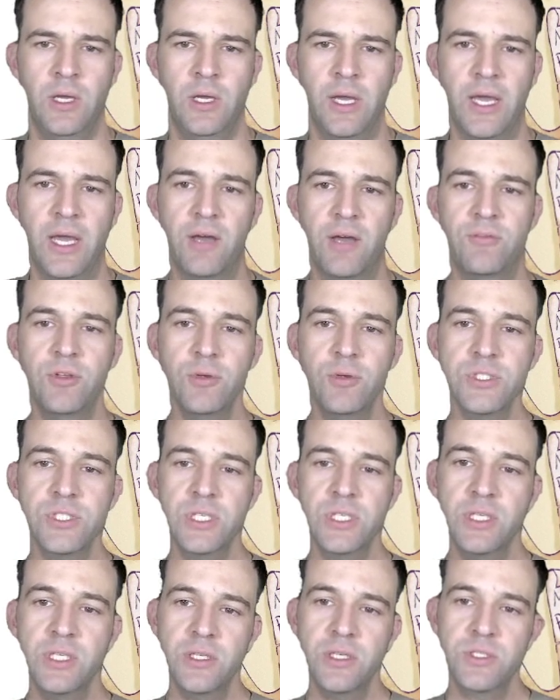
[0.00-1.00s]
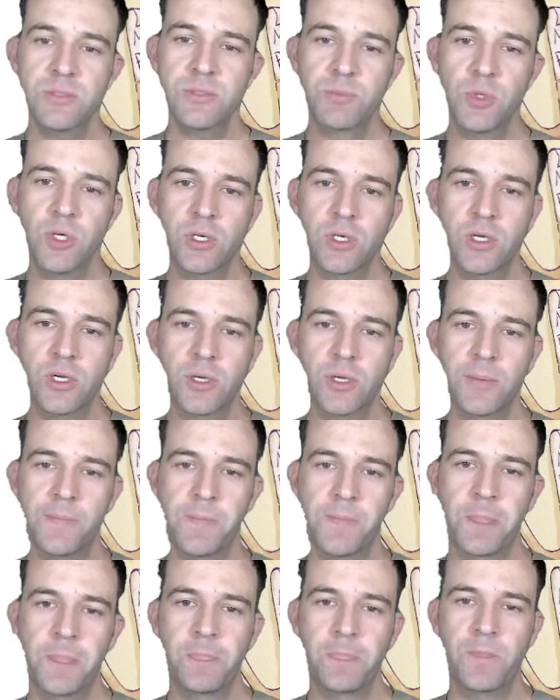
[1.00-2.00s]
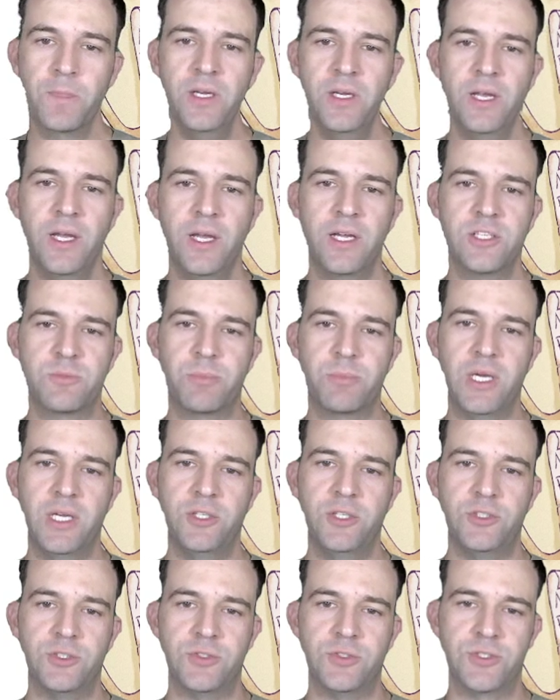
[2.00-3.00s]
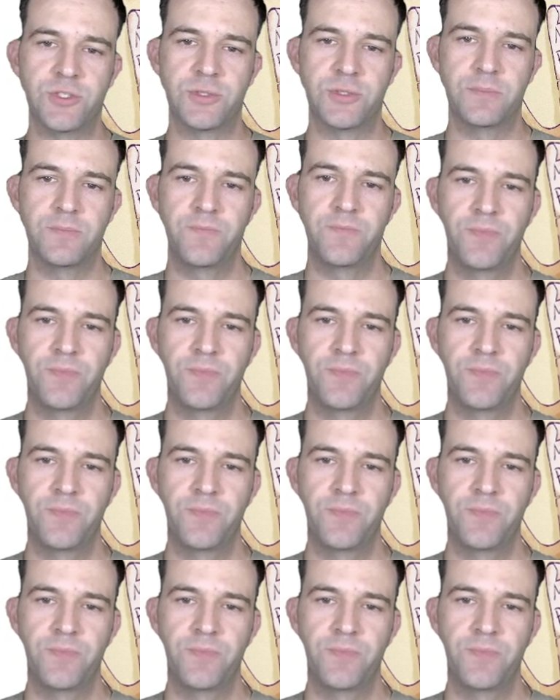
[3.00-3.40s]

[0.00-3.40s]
Have you seen this book? It has pages.